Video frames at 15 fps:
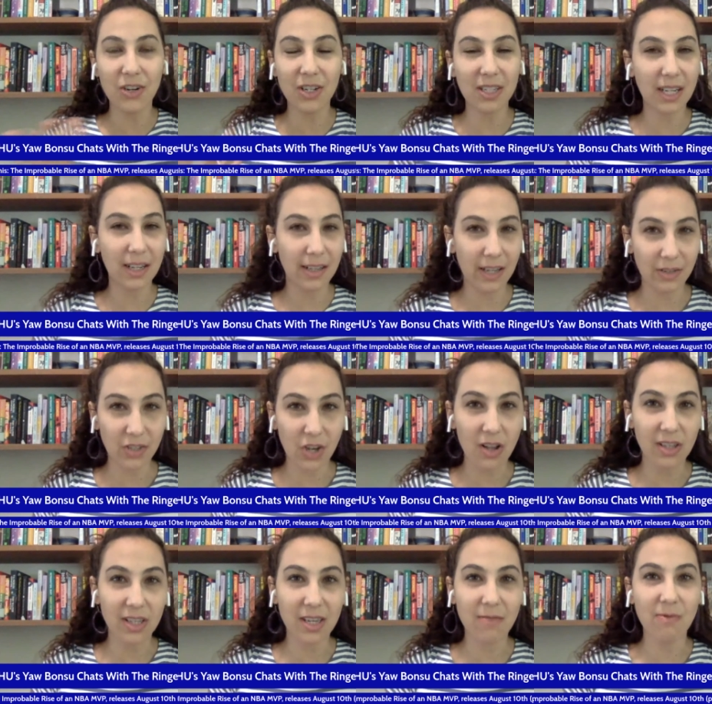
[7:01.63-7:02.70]
You couldn't tell how
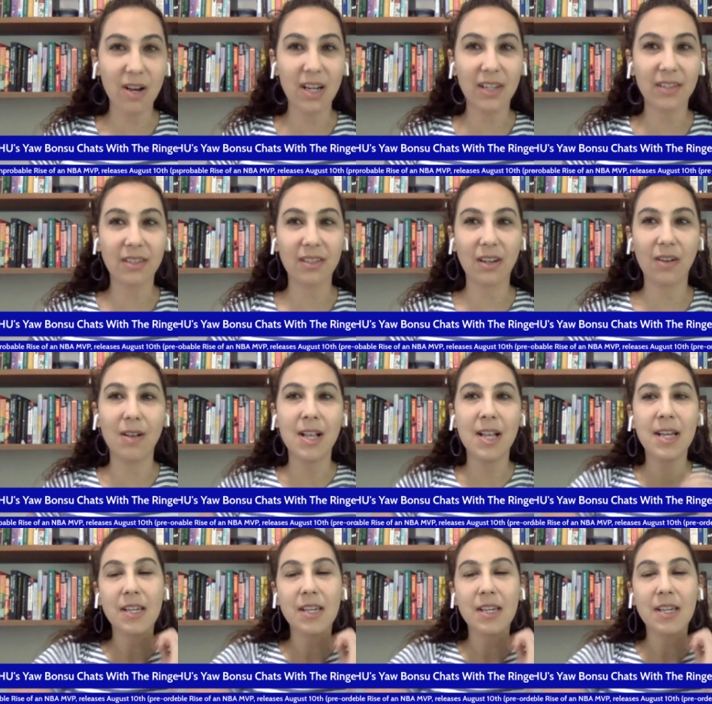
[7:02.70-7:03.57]
tall he was. So,